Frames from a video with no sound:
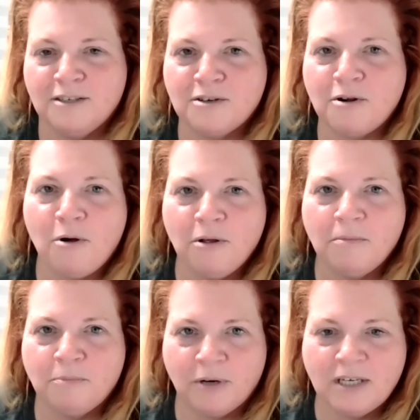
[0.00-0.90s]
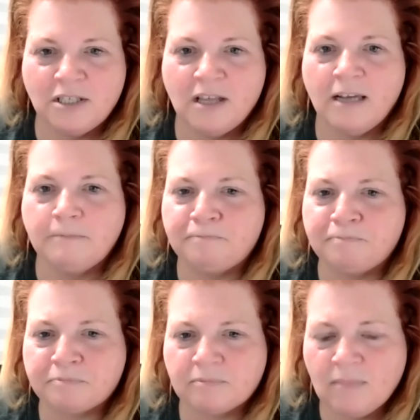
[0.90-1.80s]
toll bridge thing.
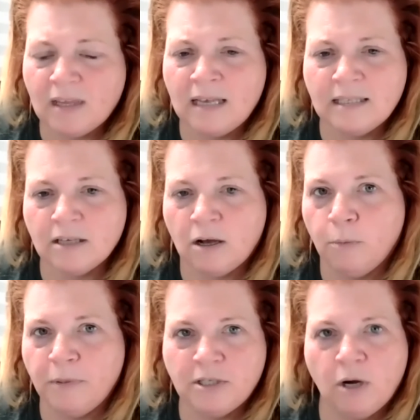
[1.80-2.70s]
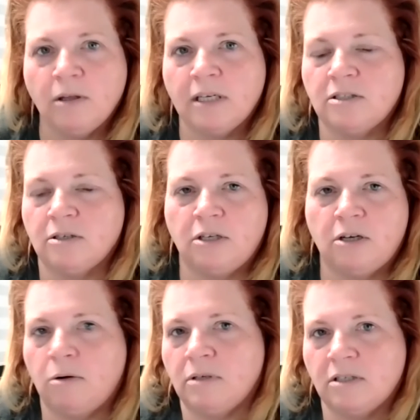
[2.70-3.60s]
It's open tolling, so
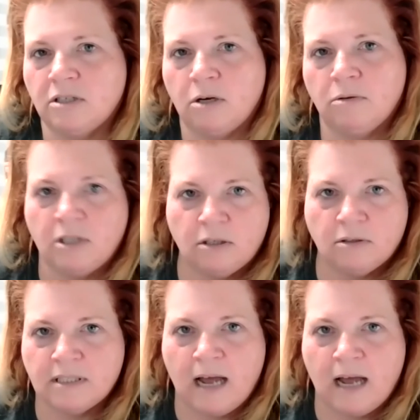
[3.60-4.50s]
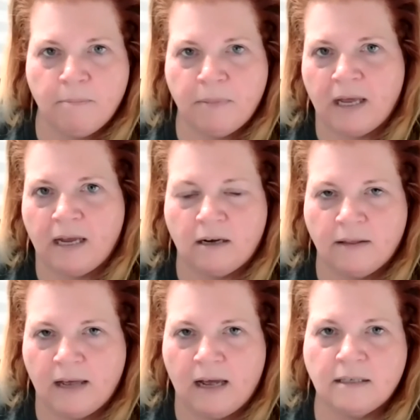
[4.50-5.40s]
there's no, stop, pay, and
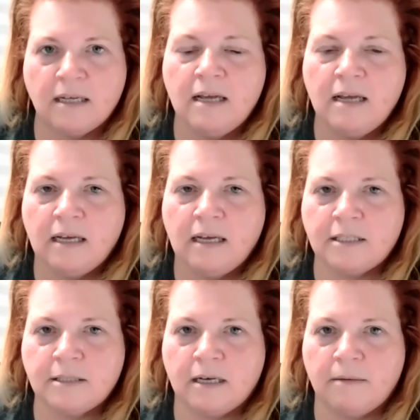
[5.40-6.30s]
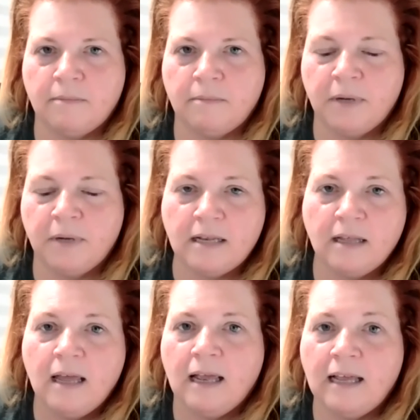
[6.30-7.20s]
all that. It's
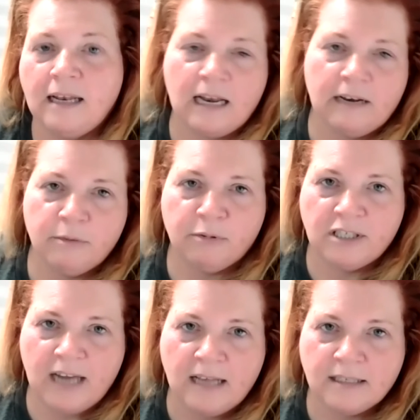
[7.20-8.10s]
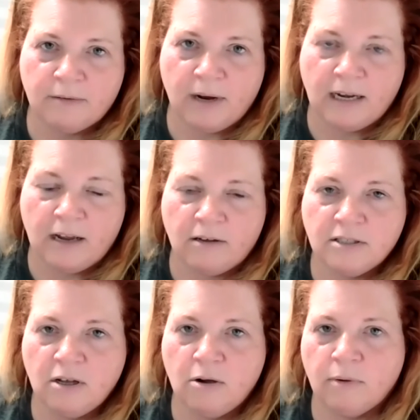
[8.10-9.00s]
and not every bridge has it right now.
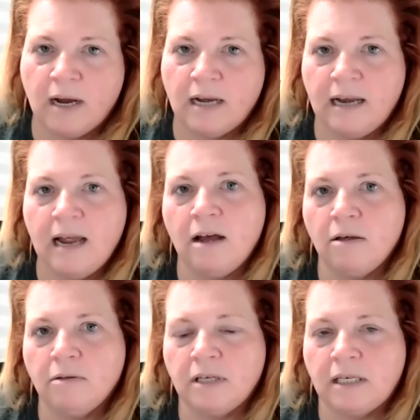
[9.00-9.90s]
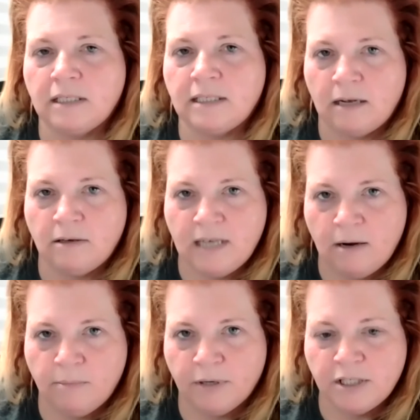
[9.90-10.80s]
So right now, the
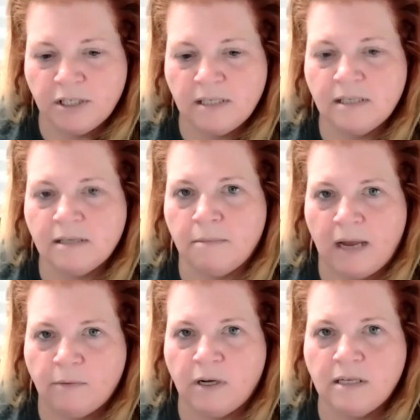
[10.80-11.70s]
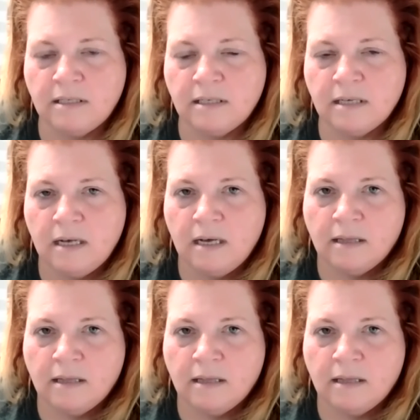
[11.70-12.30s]
downtown bridges, the main ones,